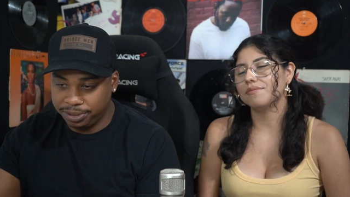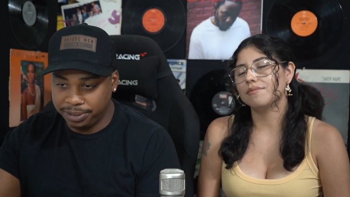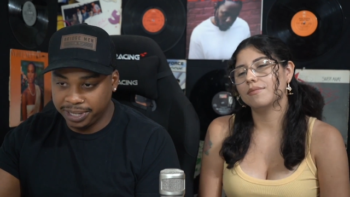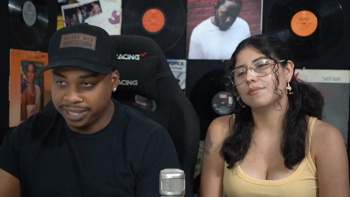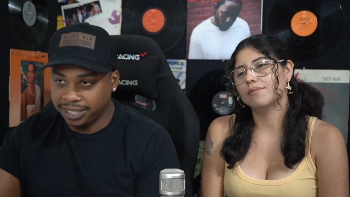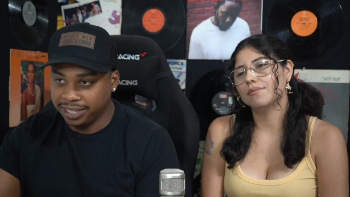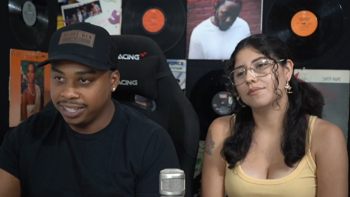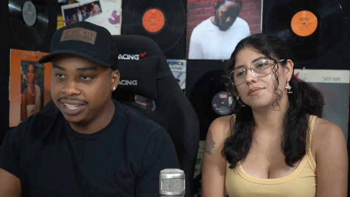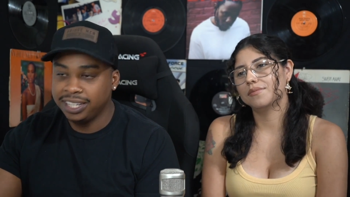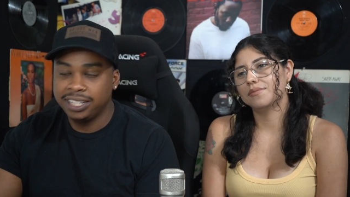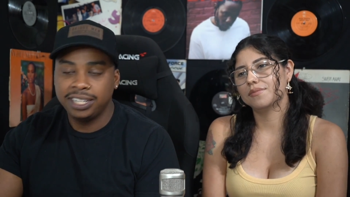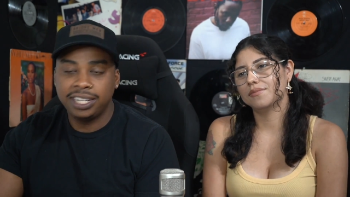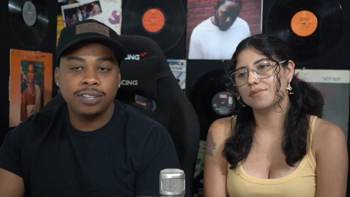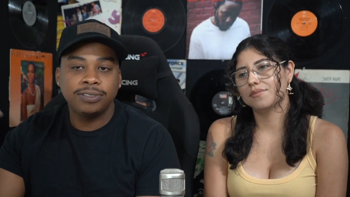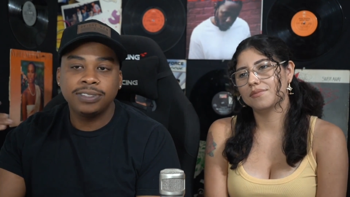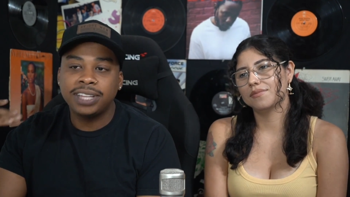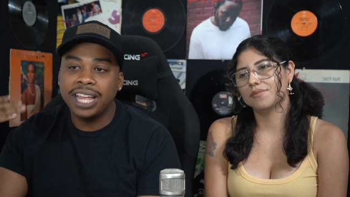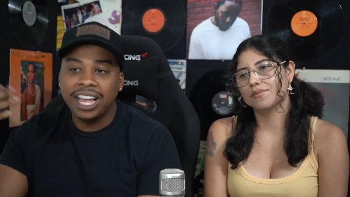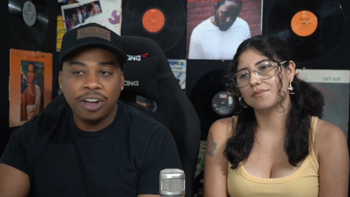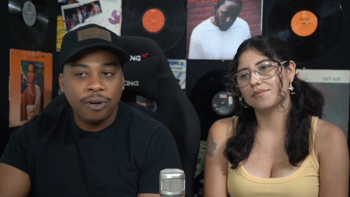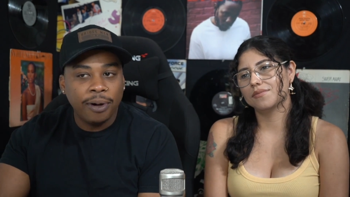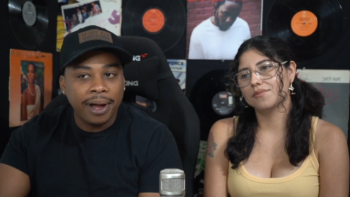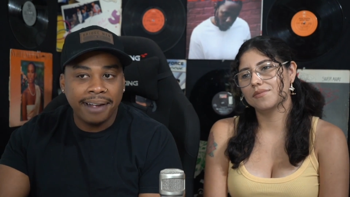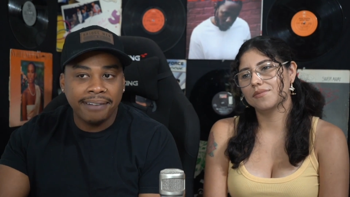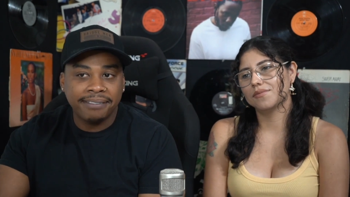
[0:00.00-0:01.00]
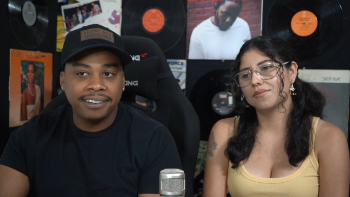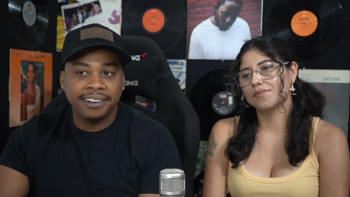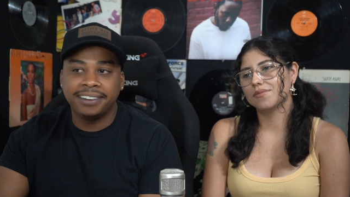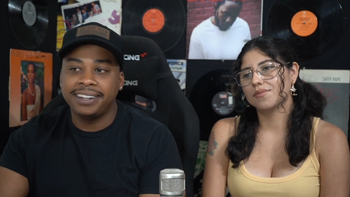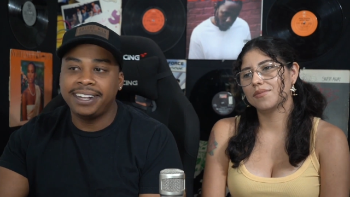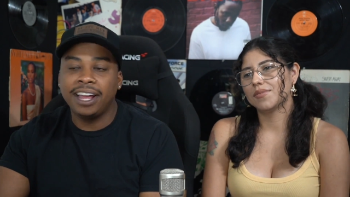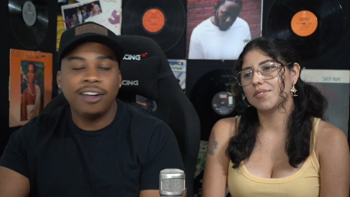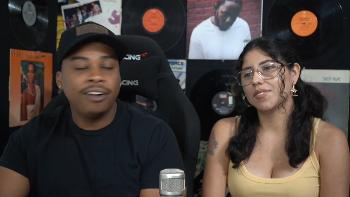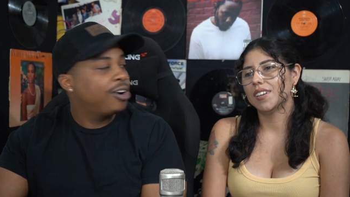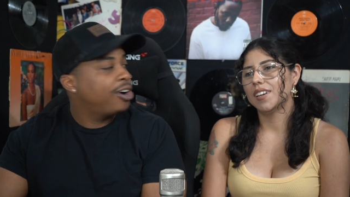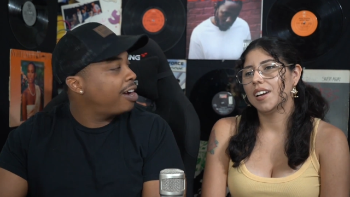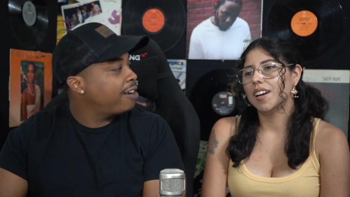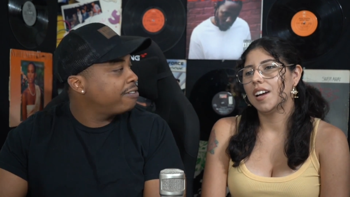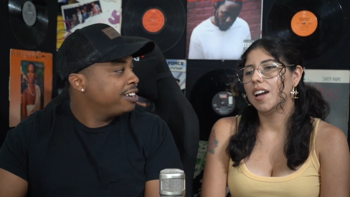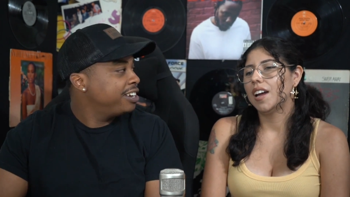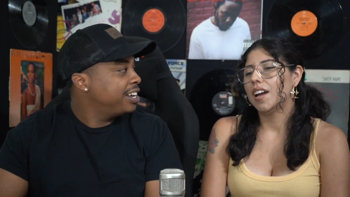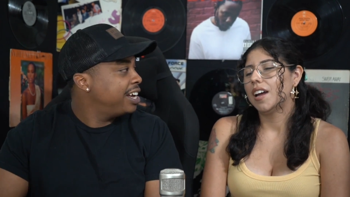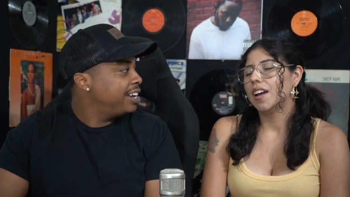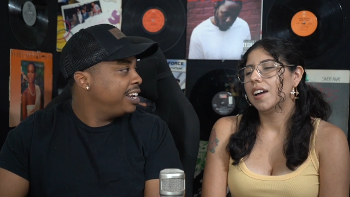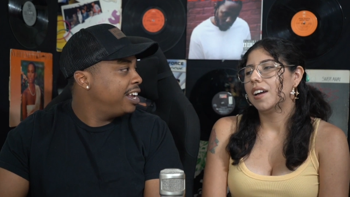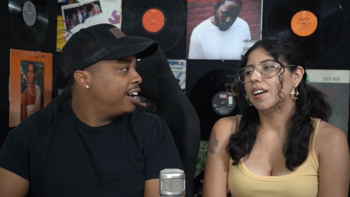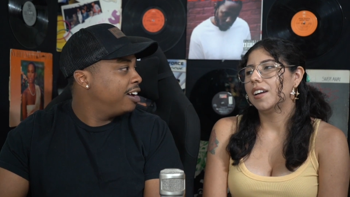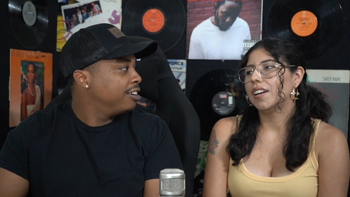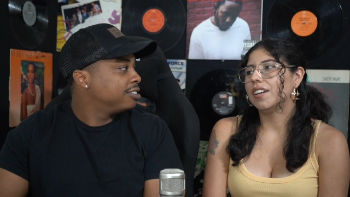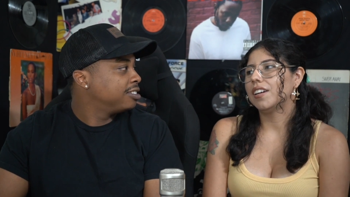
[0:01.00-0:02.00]
Speaker 1: it. That's what they go after. They don't go after
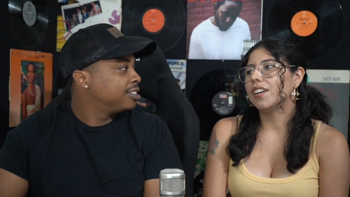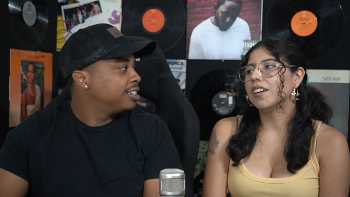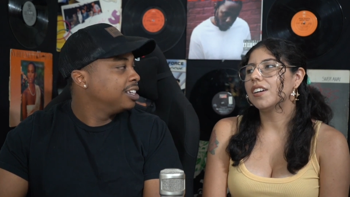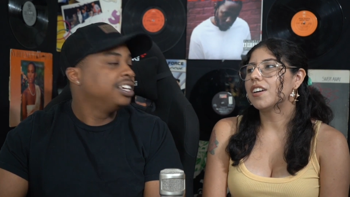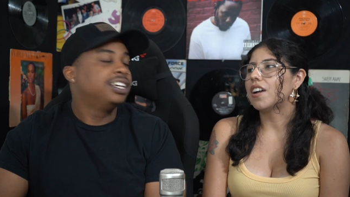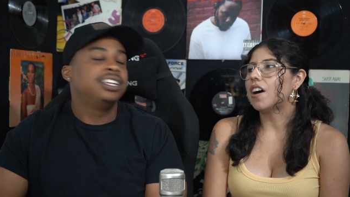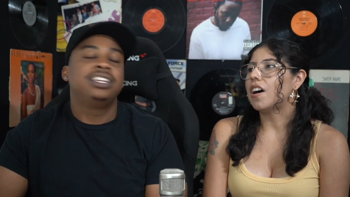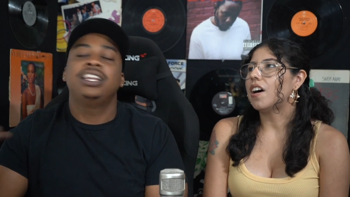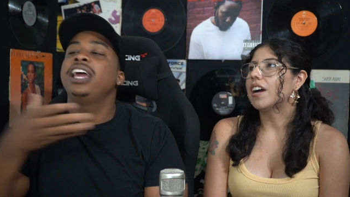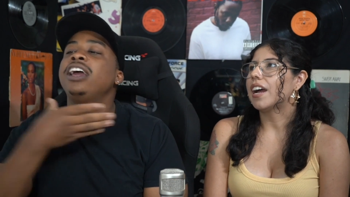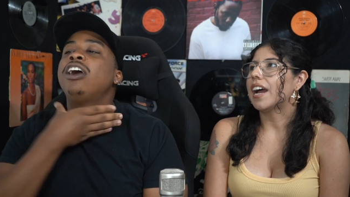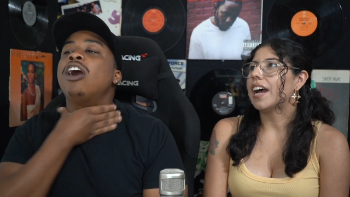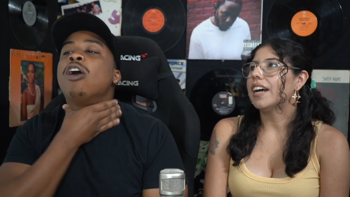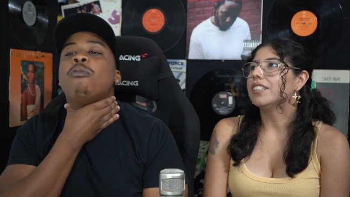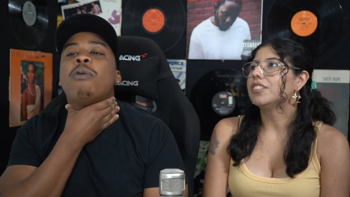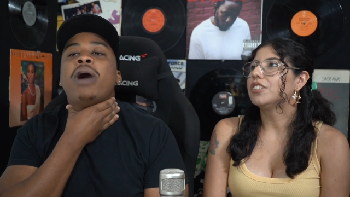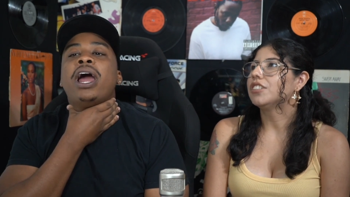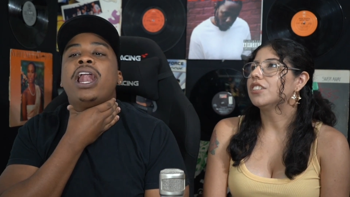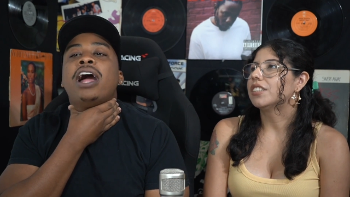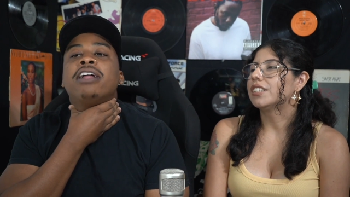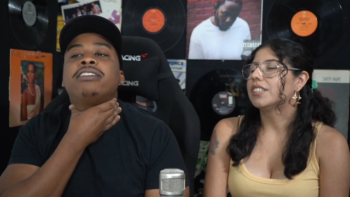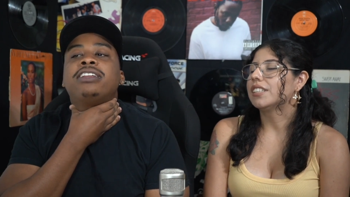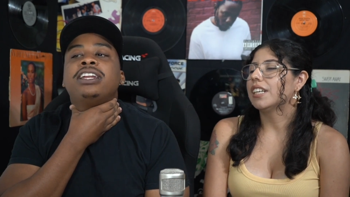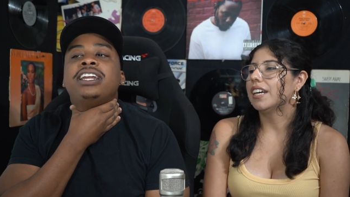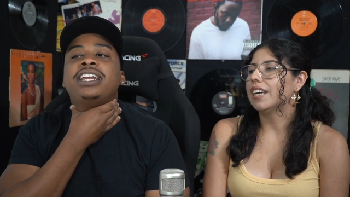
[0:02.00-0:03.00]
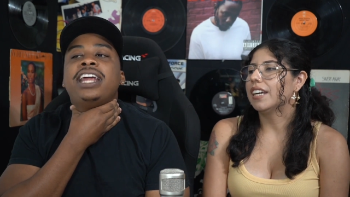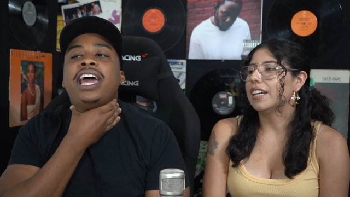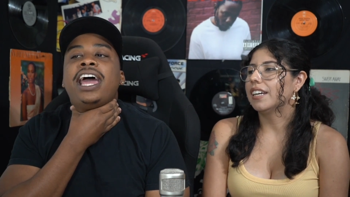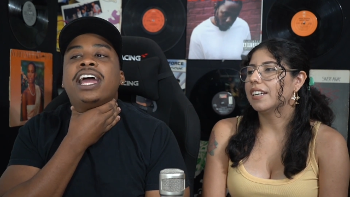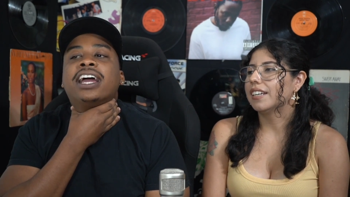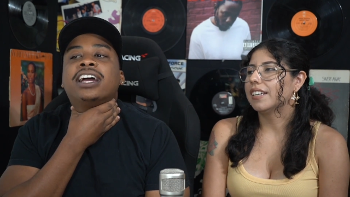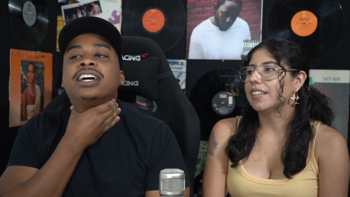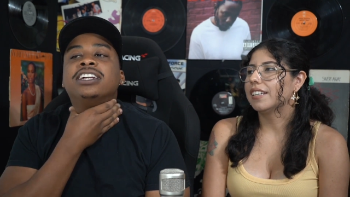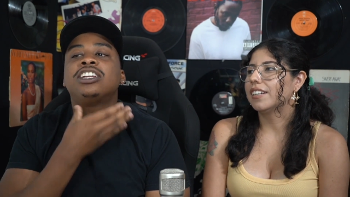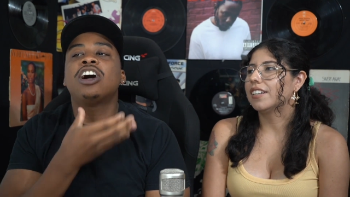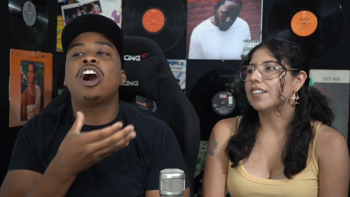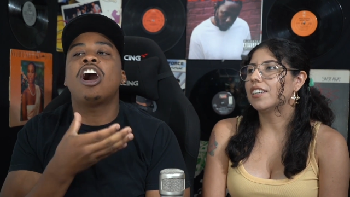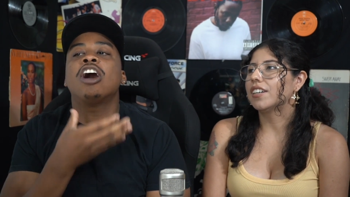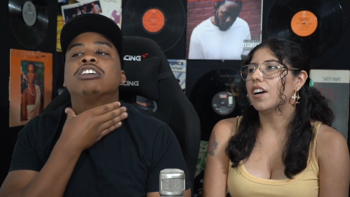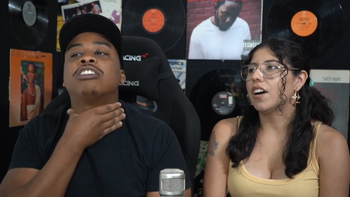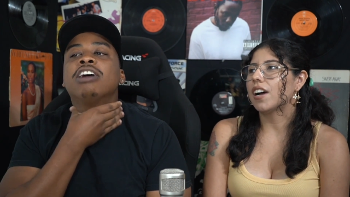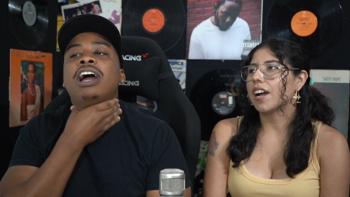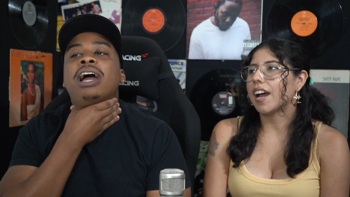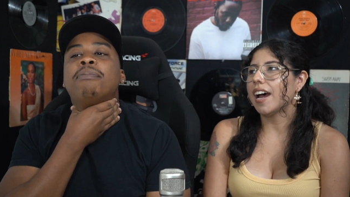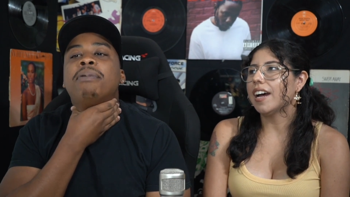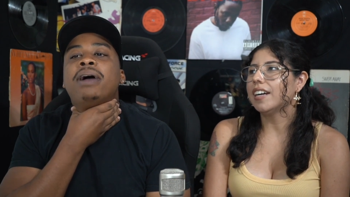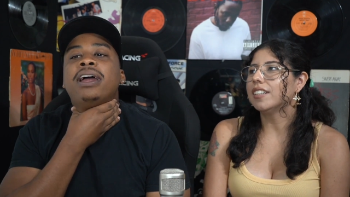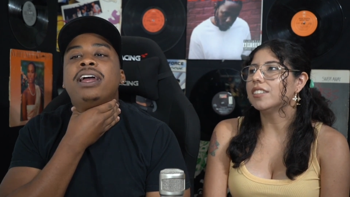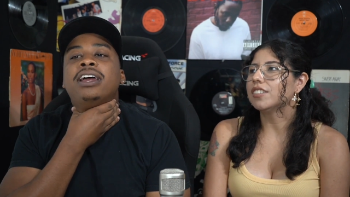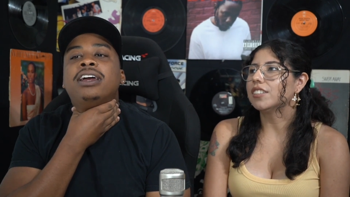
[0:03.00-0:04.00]
nothing else. Your dog they go right after scent. the neck. Dog, dog
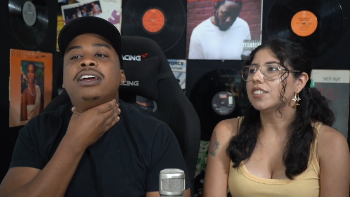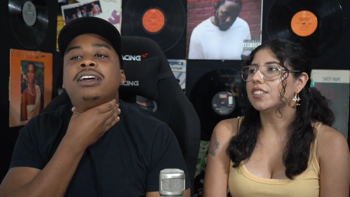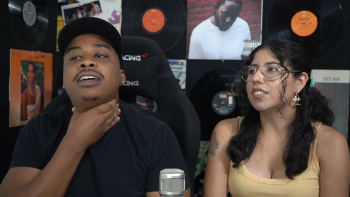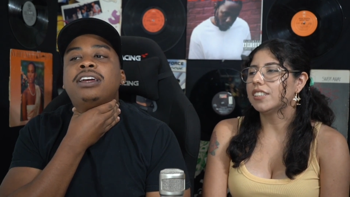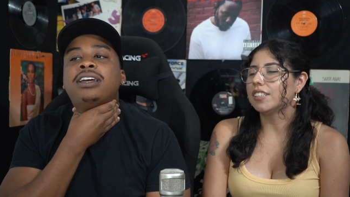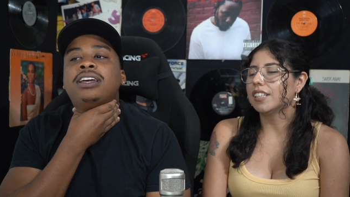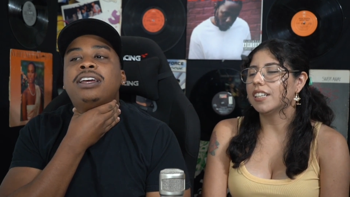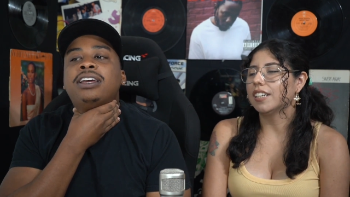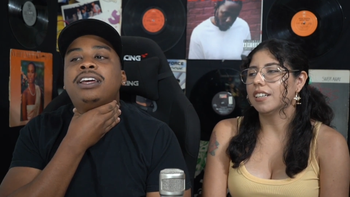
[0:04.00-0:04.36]
grab right here.